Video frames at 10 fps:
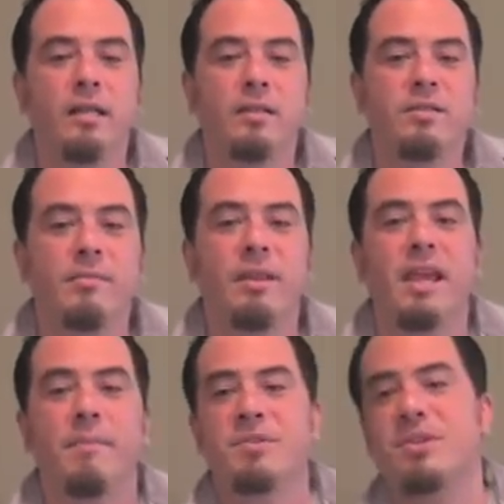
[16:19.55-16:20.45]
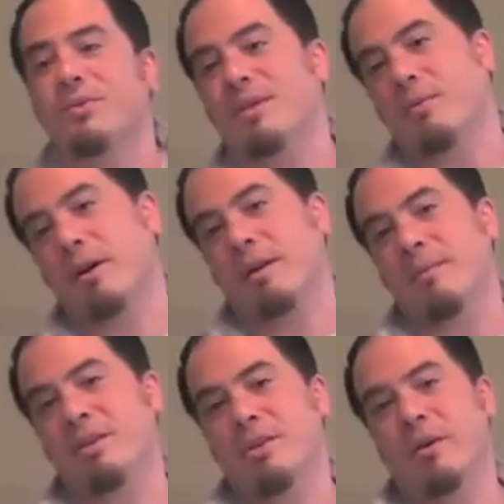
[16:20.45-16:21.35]
some of the episodes that we're going
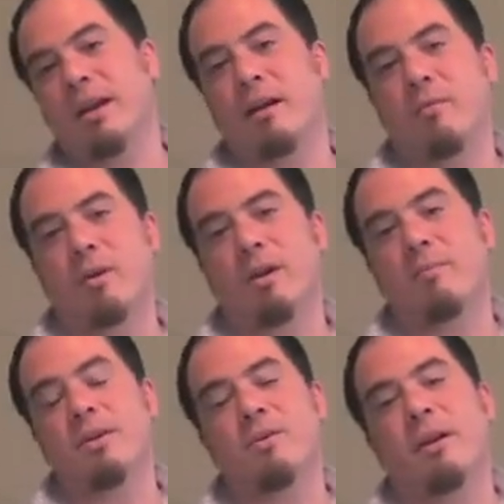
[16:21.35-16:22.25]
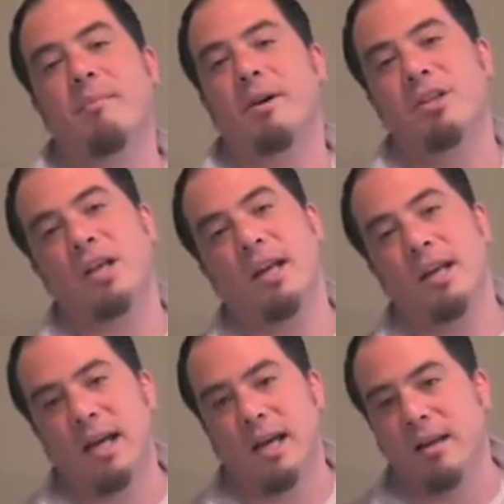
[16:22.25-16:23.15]
to be doing a bunch on
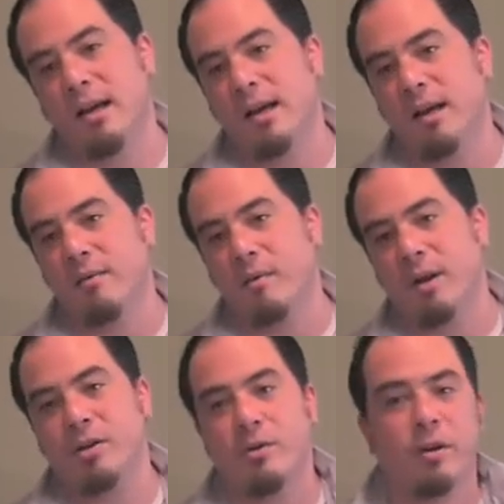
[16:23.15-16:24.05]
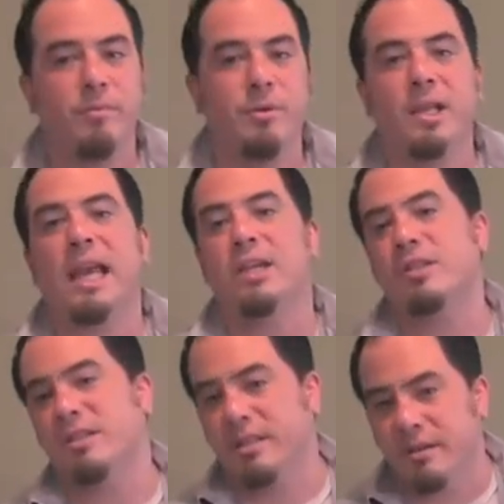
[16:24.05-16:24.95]
we want to do a
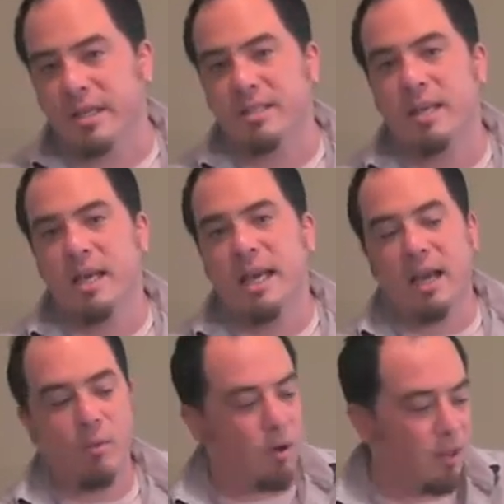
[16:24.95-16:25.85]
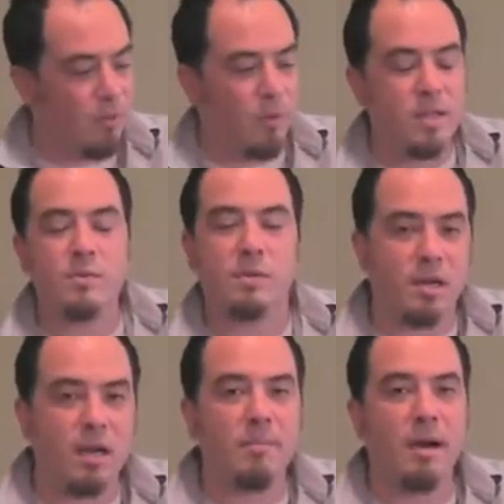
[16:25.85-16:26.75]
communication series. And one of the ones we'll
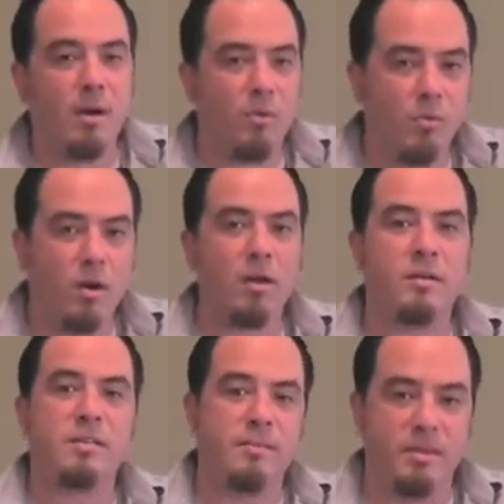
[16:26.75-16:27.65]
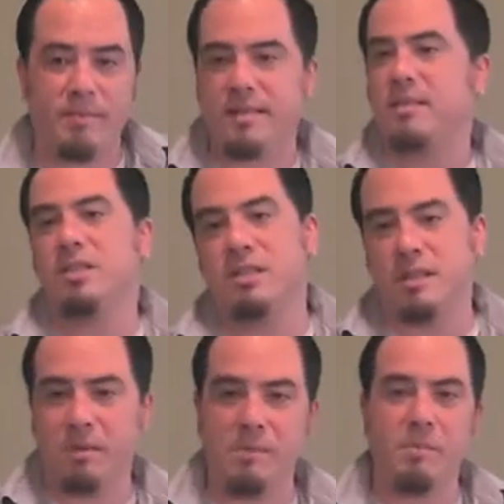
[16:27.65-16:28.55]
talk about what are some of the messages
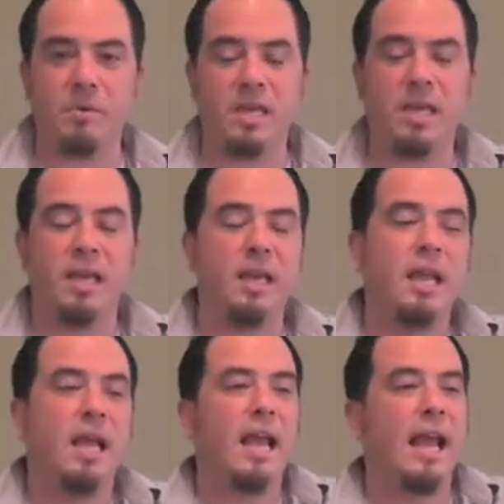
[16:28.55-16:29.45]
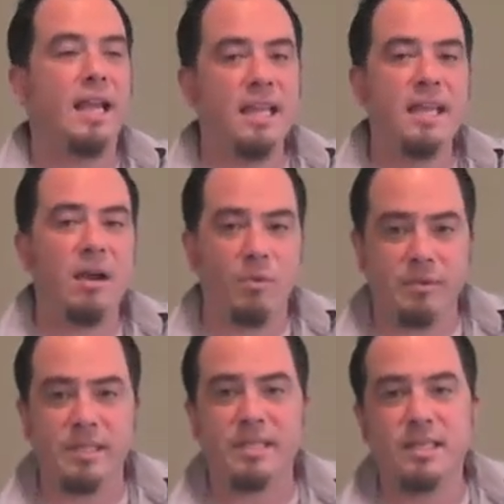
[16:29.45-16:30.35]
that people get. And in that,
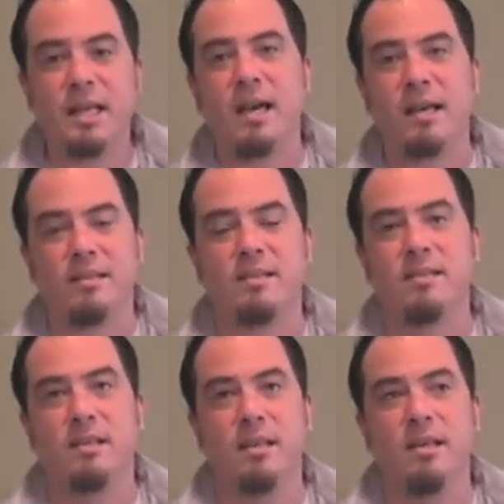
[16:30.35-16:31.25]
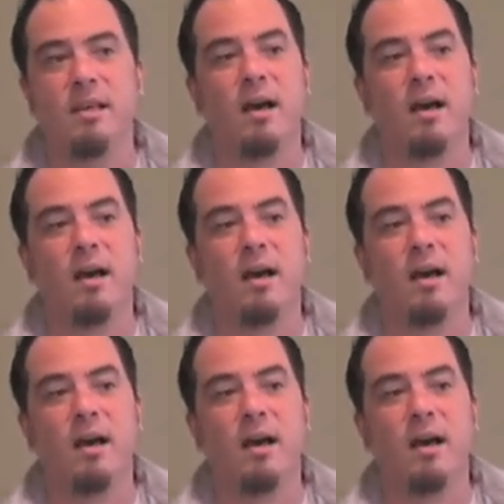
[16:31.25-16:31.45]
we'll discuss the